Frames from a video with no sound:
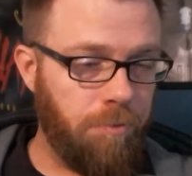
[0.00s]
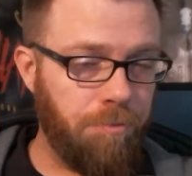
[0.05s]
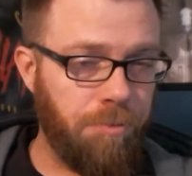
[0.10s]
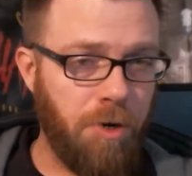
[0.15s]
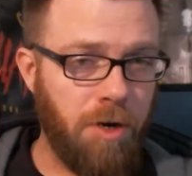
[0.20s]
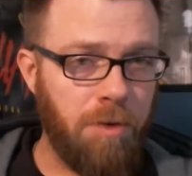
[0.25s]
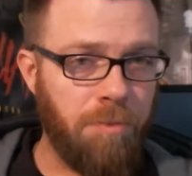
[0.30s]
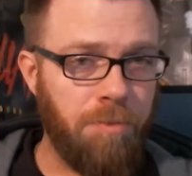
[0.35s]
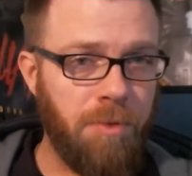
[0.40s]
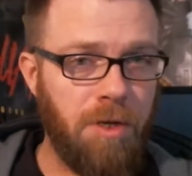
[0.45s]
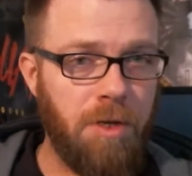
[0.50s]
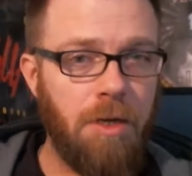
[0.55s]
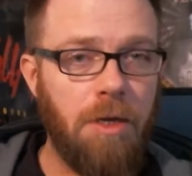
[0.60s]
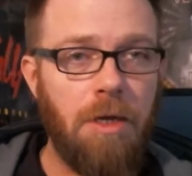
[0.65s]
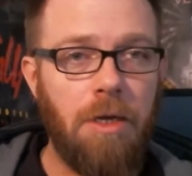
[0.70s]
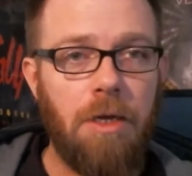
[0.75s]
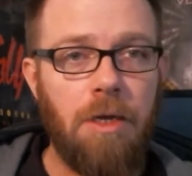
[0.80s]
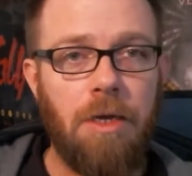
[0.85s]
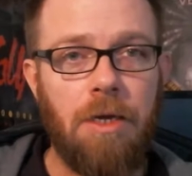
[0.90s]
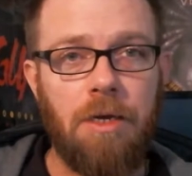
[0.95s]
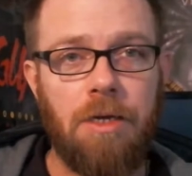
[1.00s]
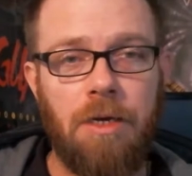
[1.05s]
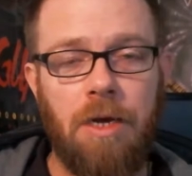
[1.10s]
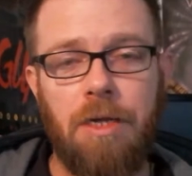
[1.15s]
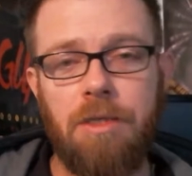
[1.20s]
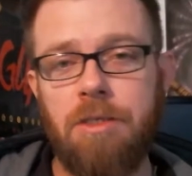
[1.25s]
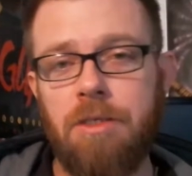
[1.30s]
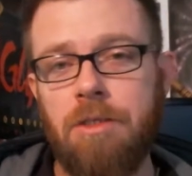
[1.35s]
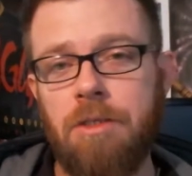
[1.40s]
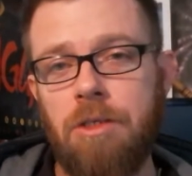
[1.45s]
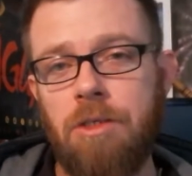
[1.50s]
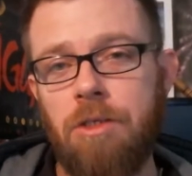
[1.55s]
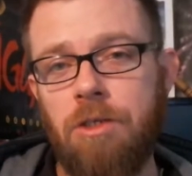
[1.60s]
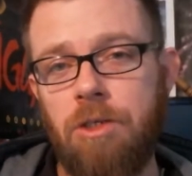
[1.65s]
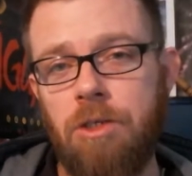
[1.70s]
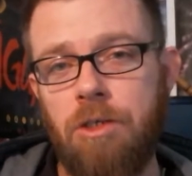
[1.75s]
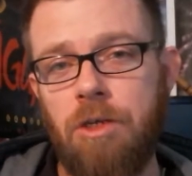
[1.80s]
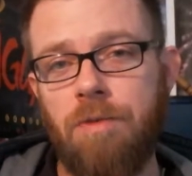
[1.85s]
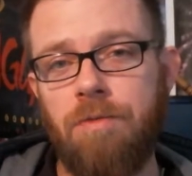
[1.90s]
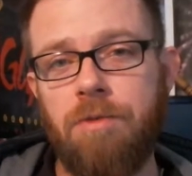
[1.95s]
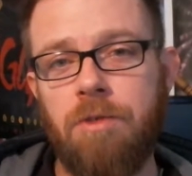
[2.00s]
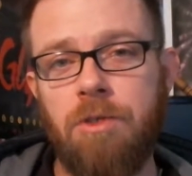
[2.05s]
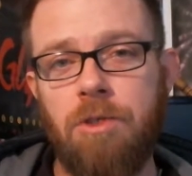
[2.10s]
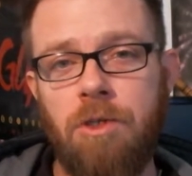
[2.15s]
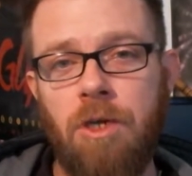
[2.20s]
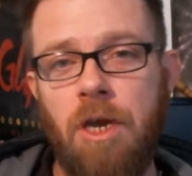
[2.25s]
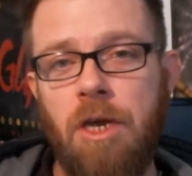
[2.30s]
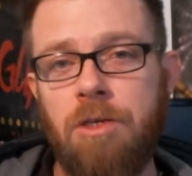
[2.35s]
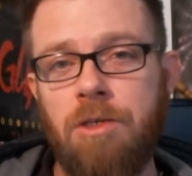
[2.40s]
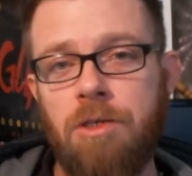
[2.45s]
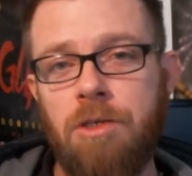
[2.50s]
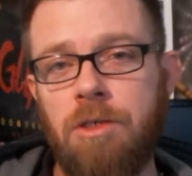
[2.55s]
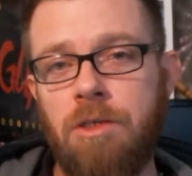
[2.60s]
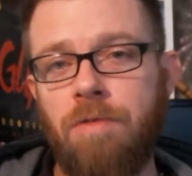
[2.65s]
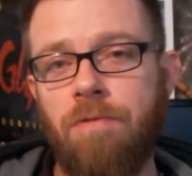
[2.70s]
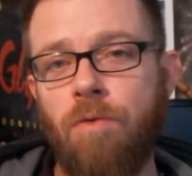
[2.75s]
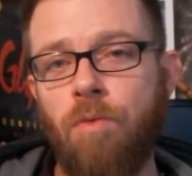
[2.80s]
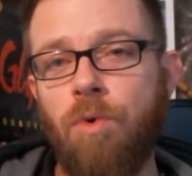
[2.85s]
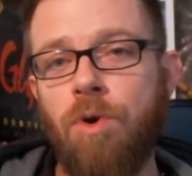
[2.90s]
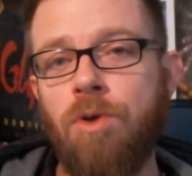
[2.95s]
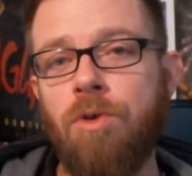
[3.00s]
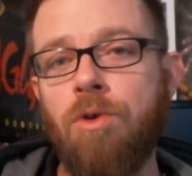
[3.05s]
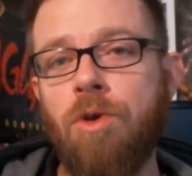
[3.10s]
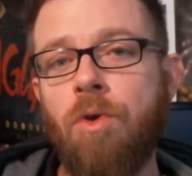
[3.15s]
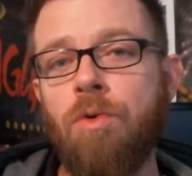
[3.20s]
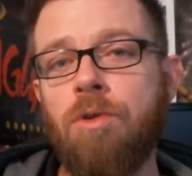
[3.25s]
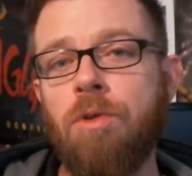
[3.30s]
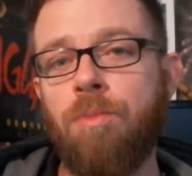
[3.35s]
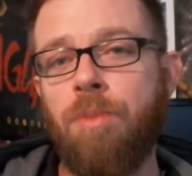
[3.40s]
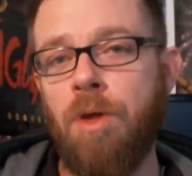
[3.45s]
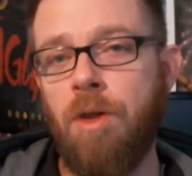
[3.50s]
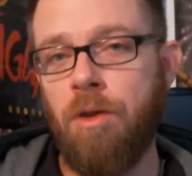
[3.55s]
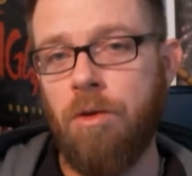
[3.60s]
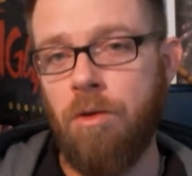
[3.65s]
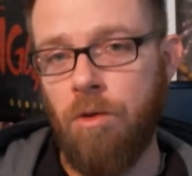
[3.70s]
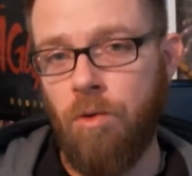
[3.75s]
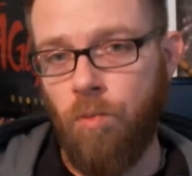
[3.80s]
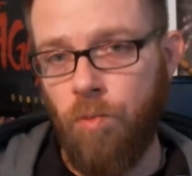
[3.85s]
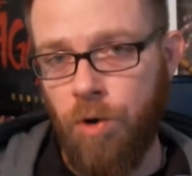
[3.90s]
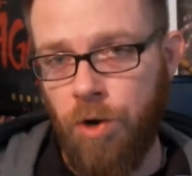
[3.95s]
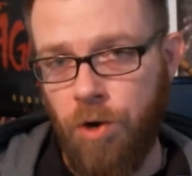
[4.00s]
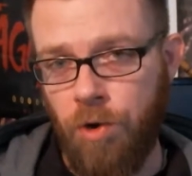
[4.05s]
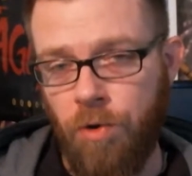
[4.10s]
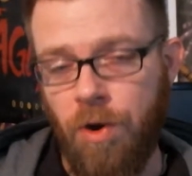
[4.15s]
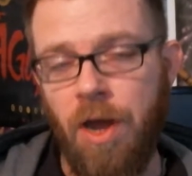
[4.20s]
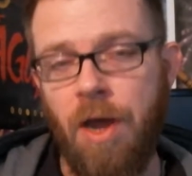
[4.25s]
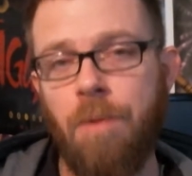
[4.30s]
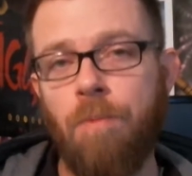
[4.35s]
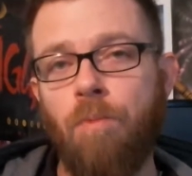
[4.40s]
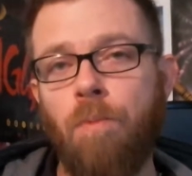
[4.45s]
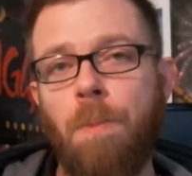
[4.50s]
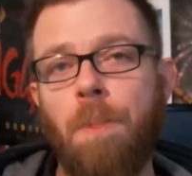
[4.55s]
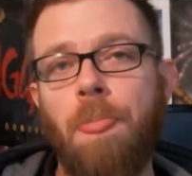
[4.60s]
Pardon me. It constantly shifts and changes everywhere you go depending on where you're at.